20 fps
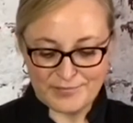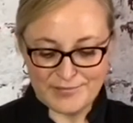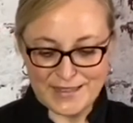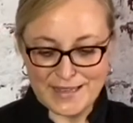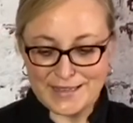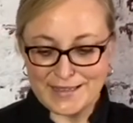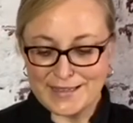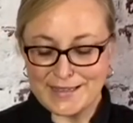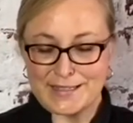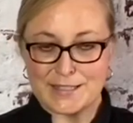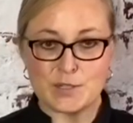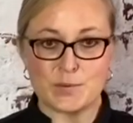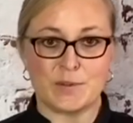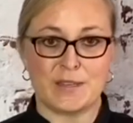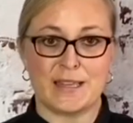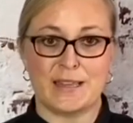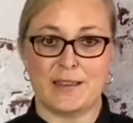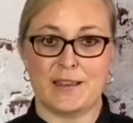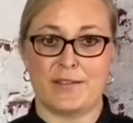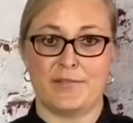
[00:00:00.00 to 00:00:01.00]
Kids
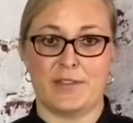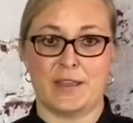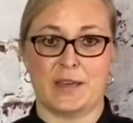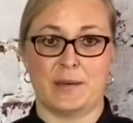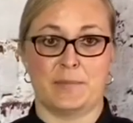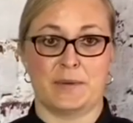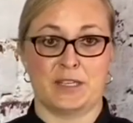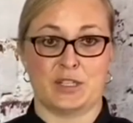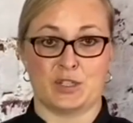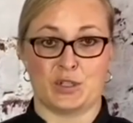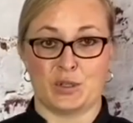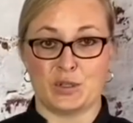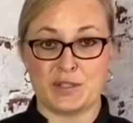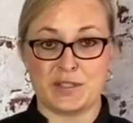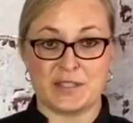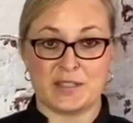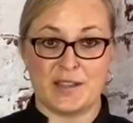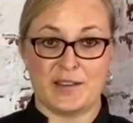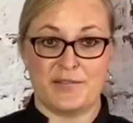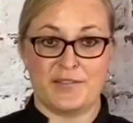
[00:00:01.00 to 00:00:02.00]
really love them,
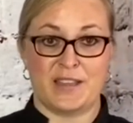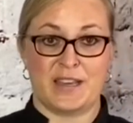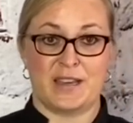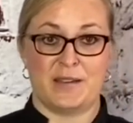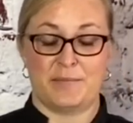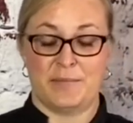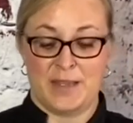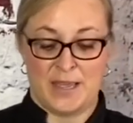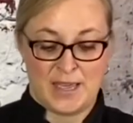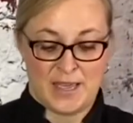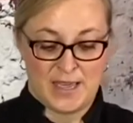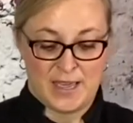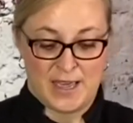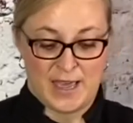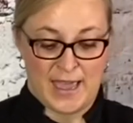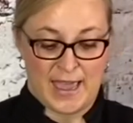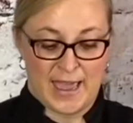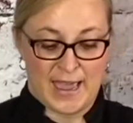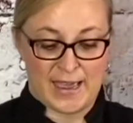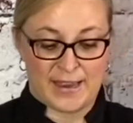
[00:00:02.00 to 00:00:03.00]
adults love them,
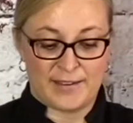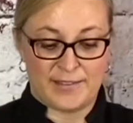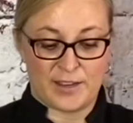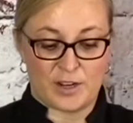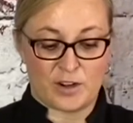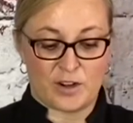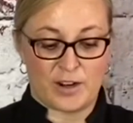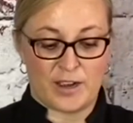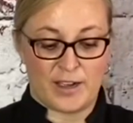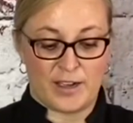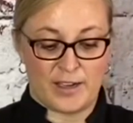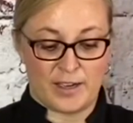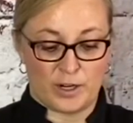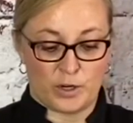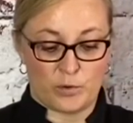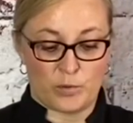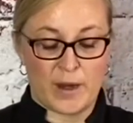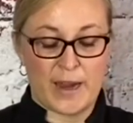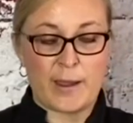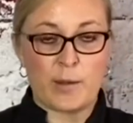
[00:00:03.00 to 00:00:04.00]
and they're a
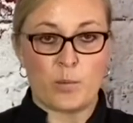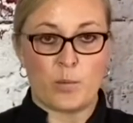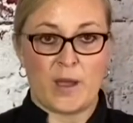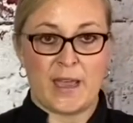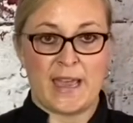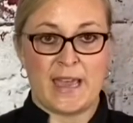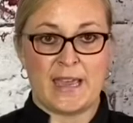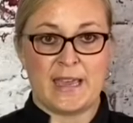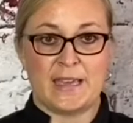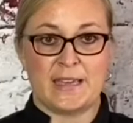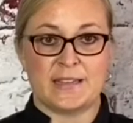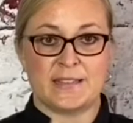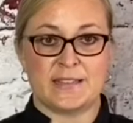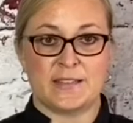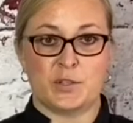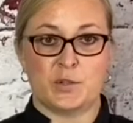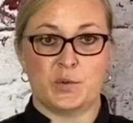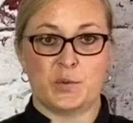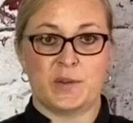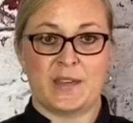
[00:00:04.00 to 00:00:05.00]
great way
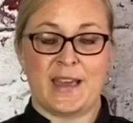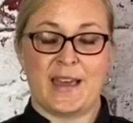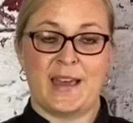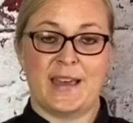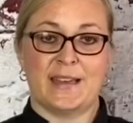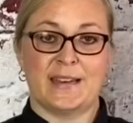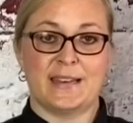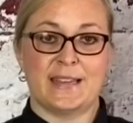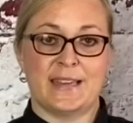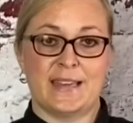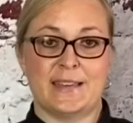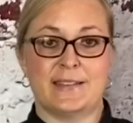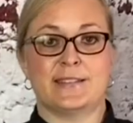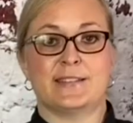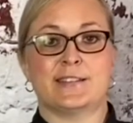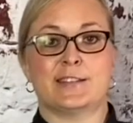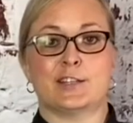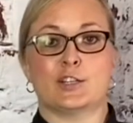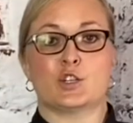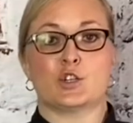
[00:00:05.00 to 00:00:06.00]
to get kids
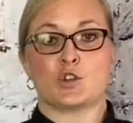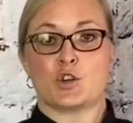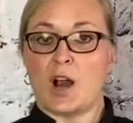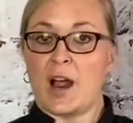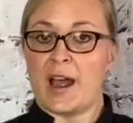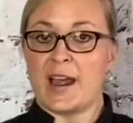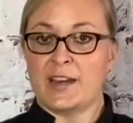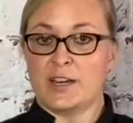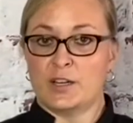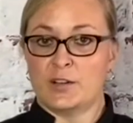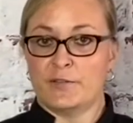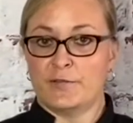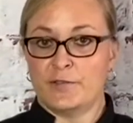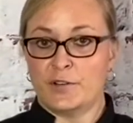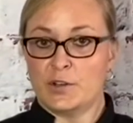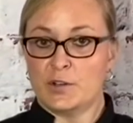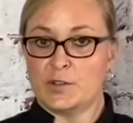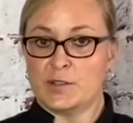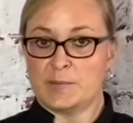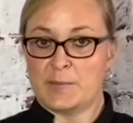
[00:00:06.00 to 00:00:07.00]
to try new
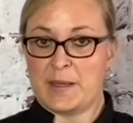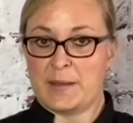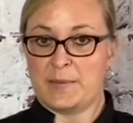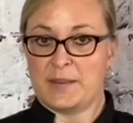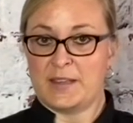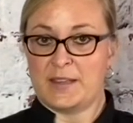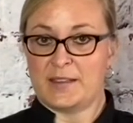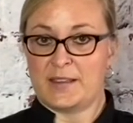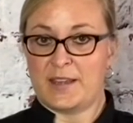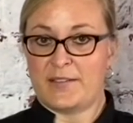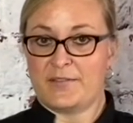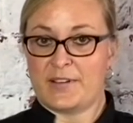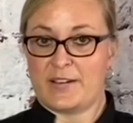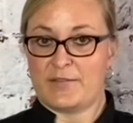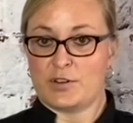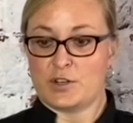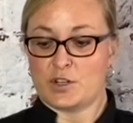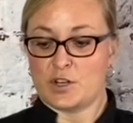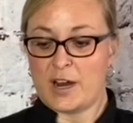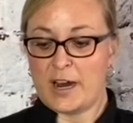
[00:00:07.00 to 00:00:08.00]
foods maybe that they've
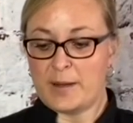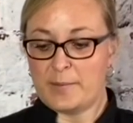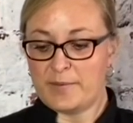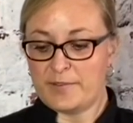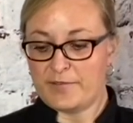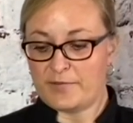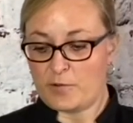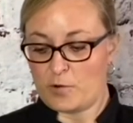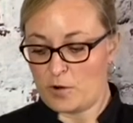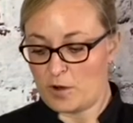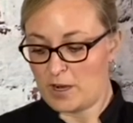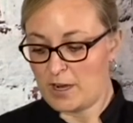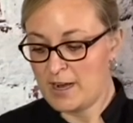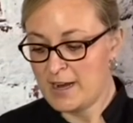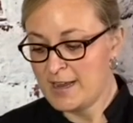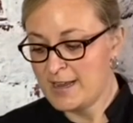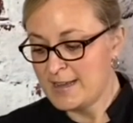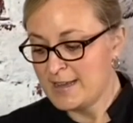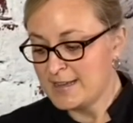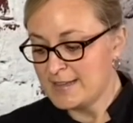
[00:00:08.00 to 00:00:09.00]
never tried before,
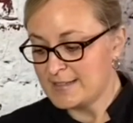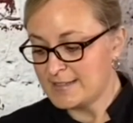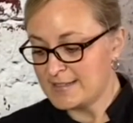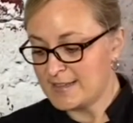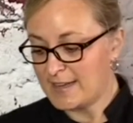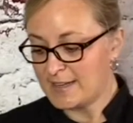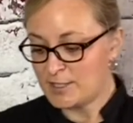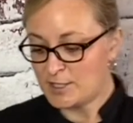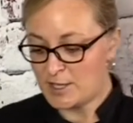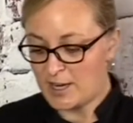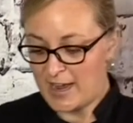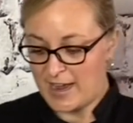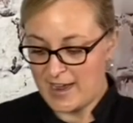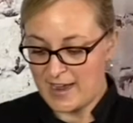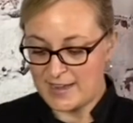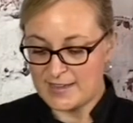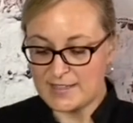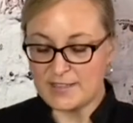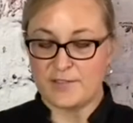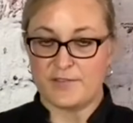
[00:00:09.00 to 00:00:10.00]
such
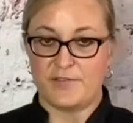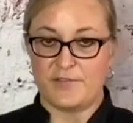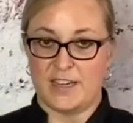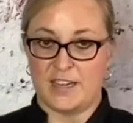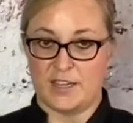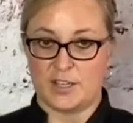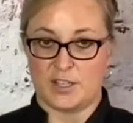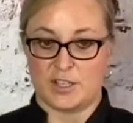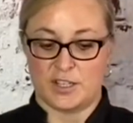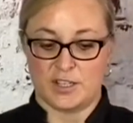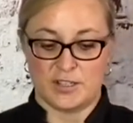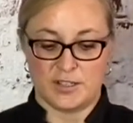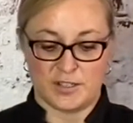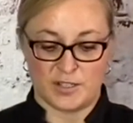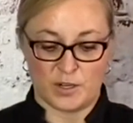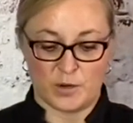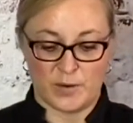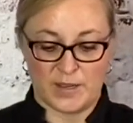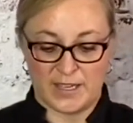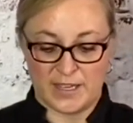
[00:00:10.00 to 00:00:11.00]
as fish.
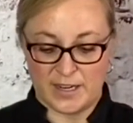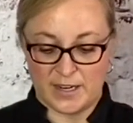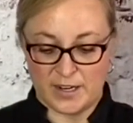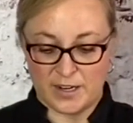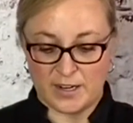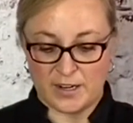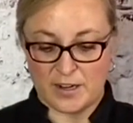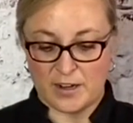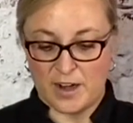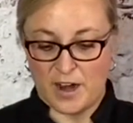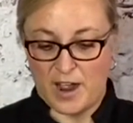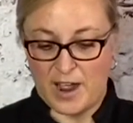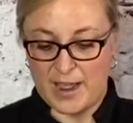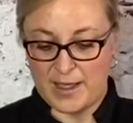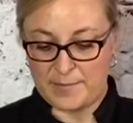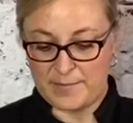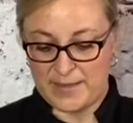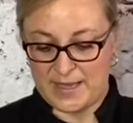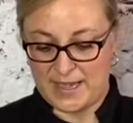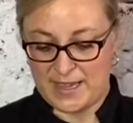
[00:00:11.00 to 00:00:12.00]
So here I
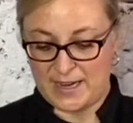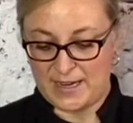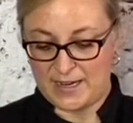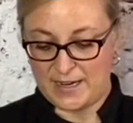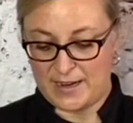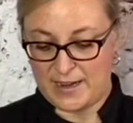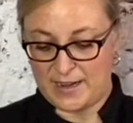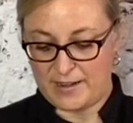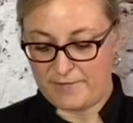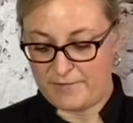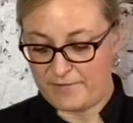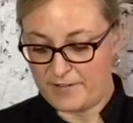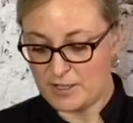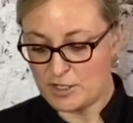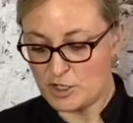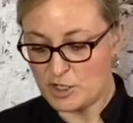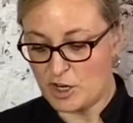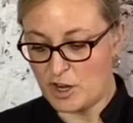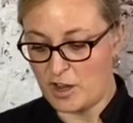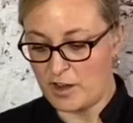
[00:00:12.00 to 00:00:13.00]
made
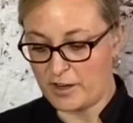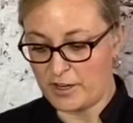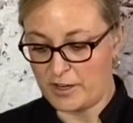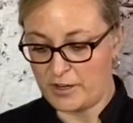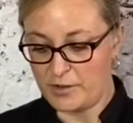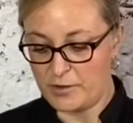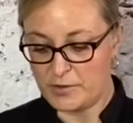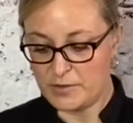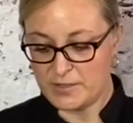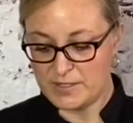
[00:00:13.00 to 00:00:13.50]
fish tacos.